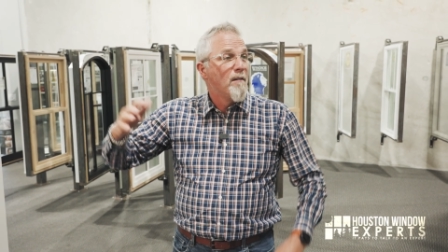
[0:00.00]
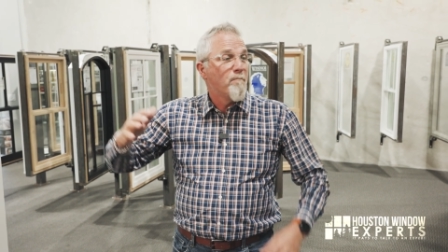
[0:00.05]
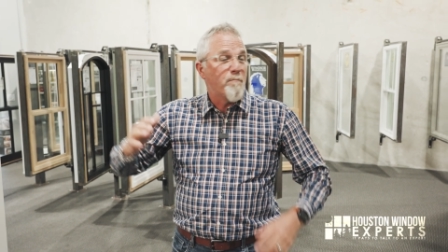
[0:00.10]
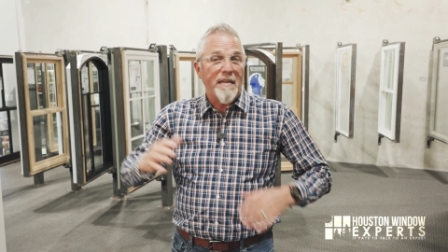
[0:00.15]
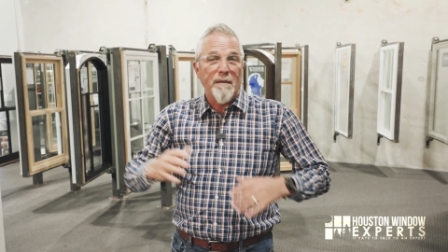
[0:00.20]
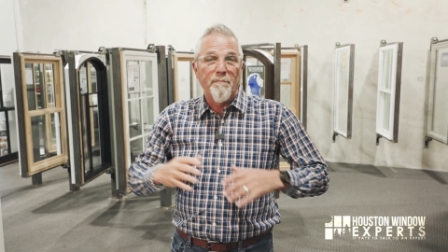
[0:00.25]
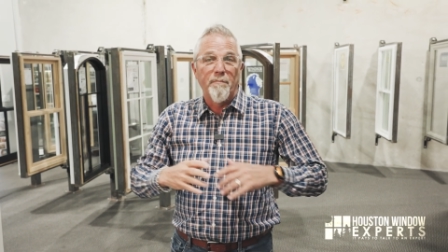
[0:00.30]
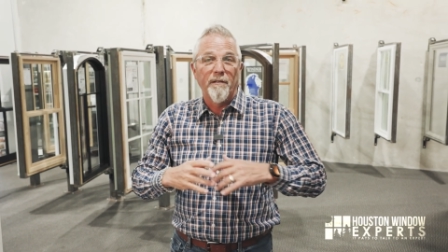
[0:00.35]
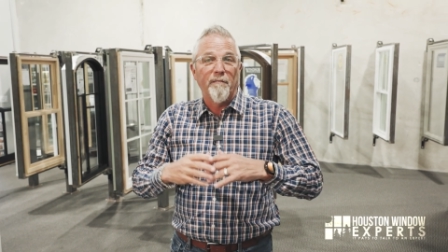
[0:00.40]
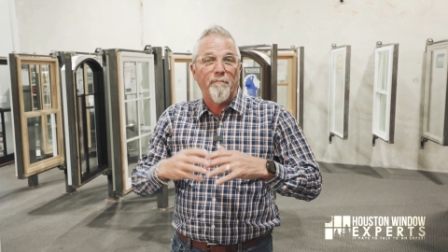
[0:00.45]

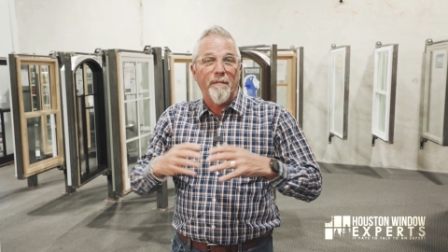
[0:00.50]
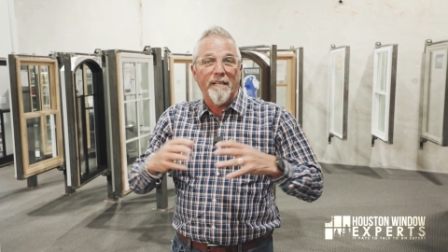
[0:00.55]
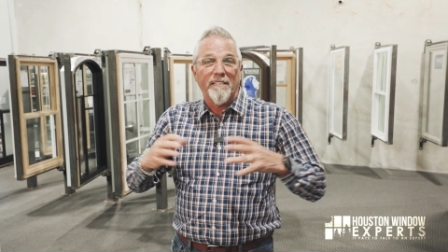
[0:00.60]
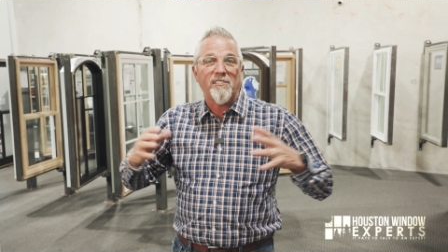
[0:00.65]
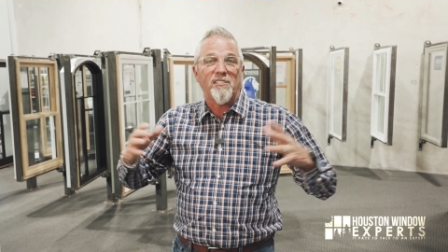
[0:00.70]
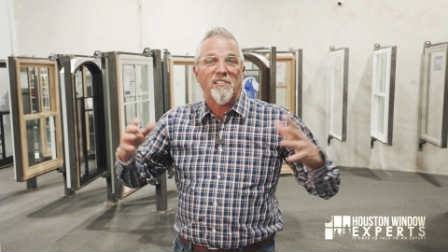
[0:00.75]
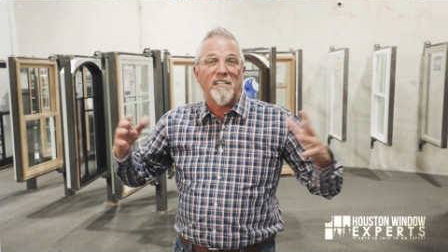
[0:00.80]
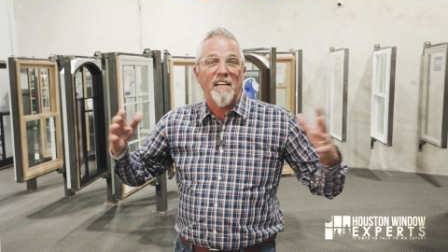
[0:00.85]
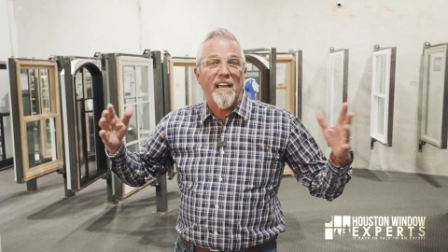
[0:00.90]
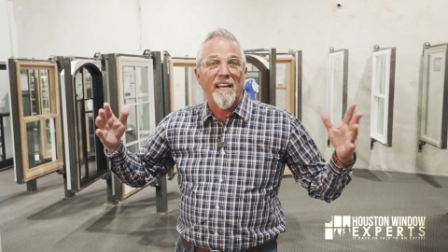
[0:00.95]
People have been
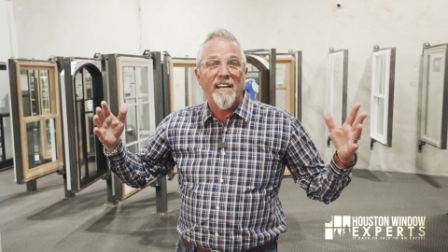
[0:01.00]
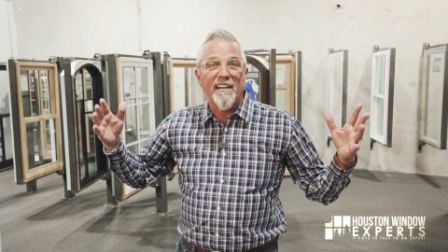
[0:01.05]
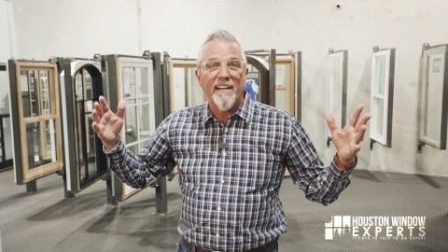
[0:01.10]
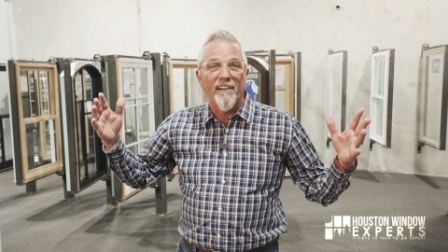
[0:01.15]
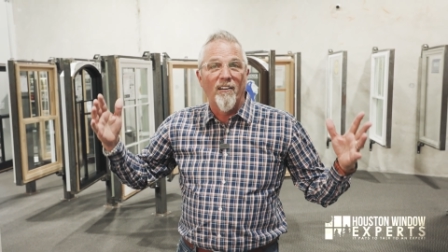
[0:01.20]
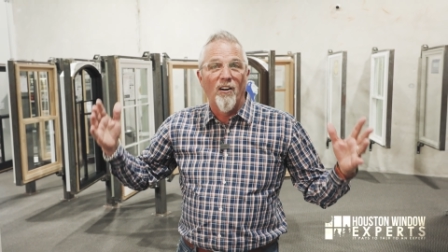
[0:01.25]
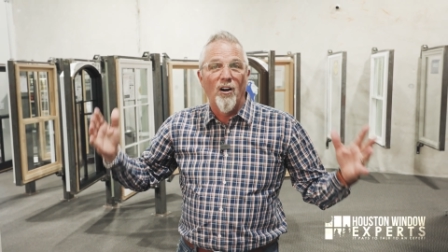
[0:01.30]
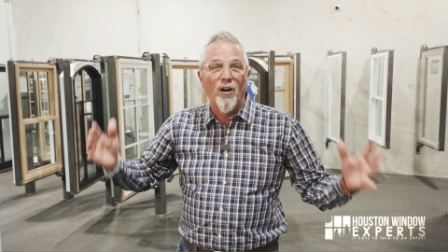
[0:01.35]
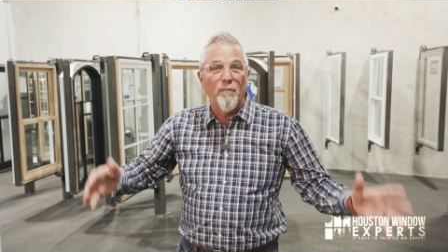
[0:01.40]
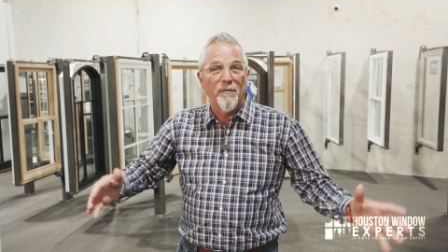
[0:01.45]
staying
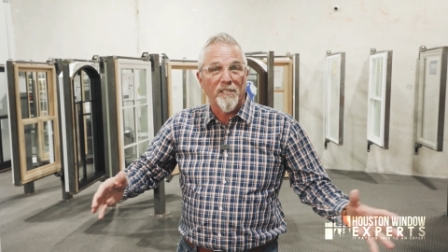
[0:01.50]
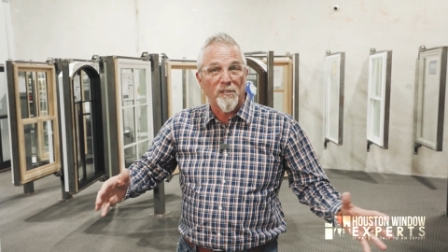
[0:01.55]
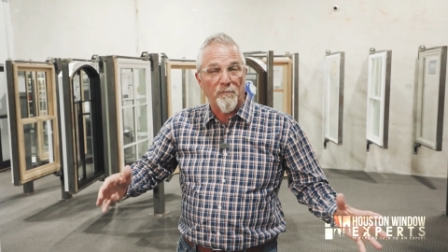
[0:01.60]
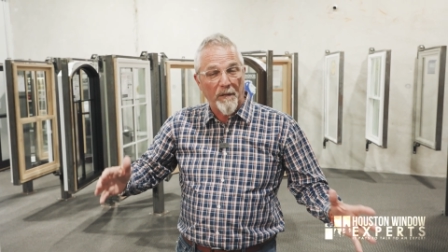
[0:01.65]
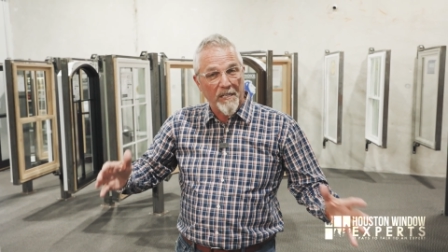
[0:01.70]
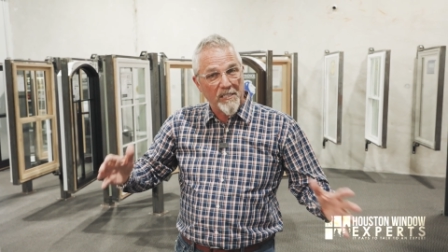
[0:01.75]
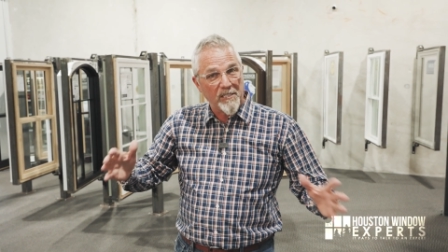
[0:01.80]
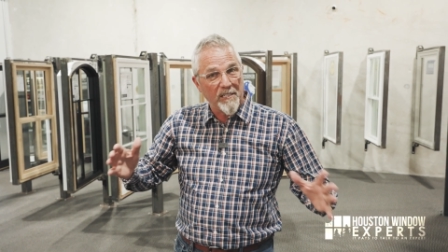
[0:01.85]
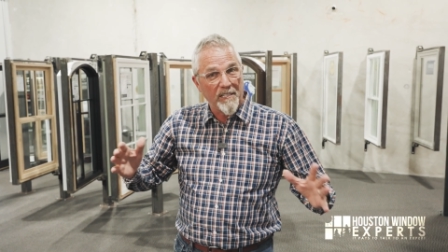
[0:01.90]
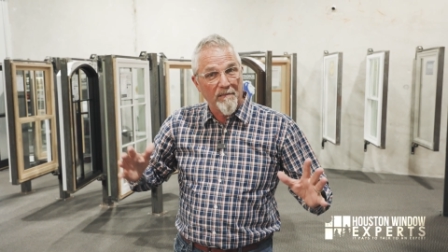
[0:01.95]
at home,
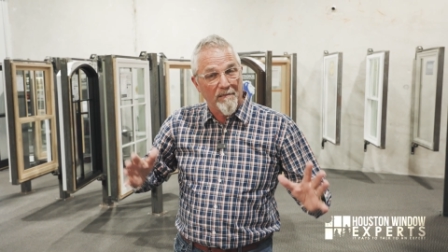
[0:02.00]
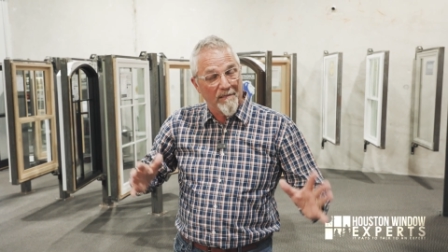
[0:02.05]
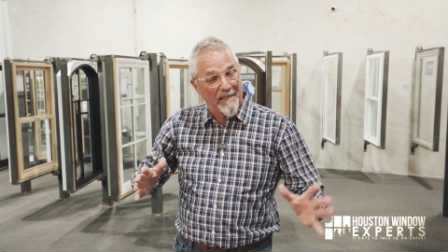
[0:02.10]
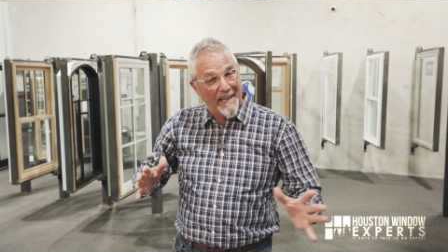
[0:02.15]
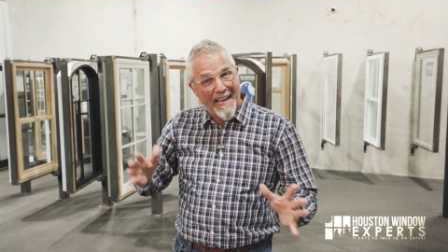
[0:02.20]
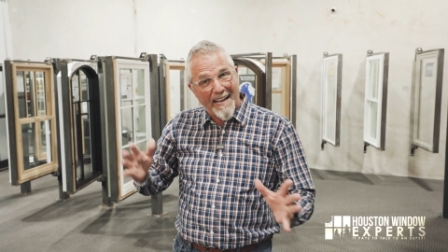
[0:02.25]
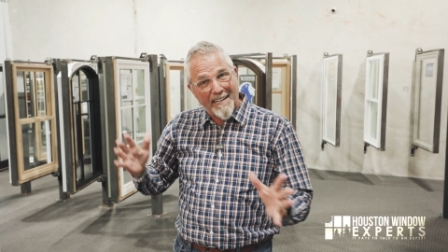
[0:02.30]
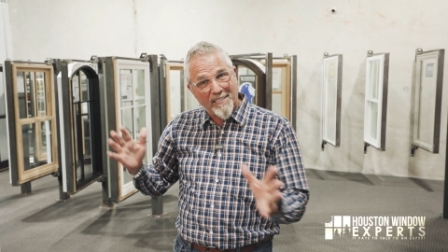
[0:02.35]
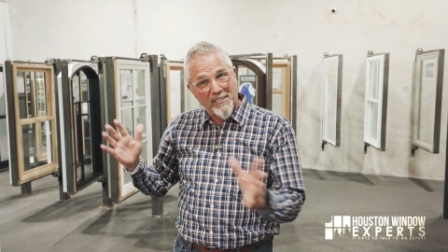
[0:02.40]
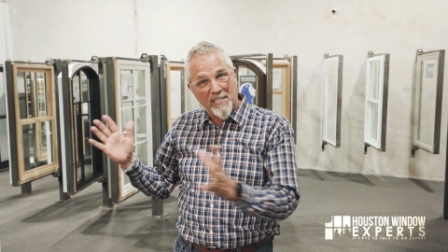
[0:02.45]
especially
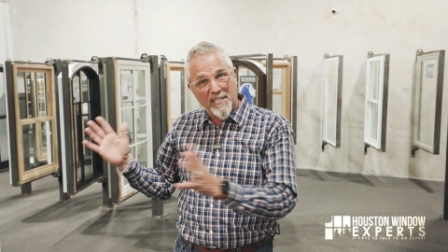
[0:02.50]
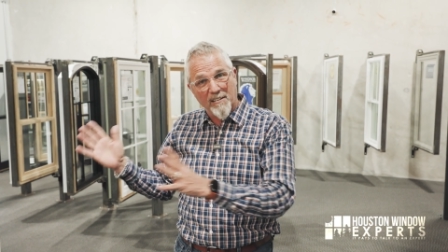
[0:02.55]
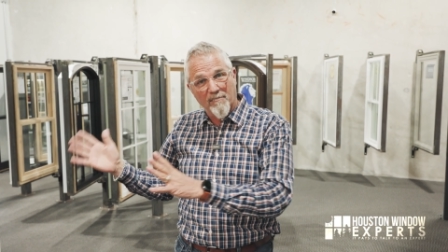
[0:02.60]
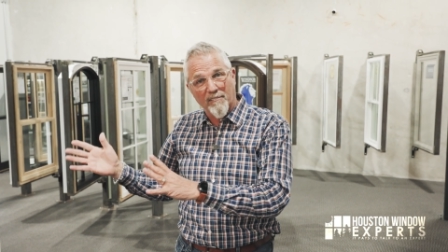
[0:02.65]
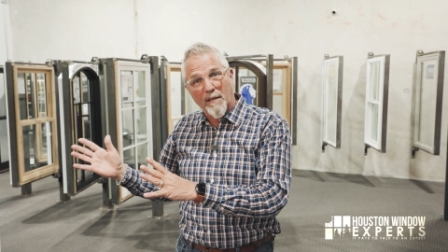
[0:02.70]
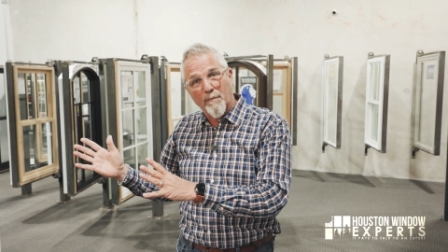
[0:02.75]
last year,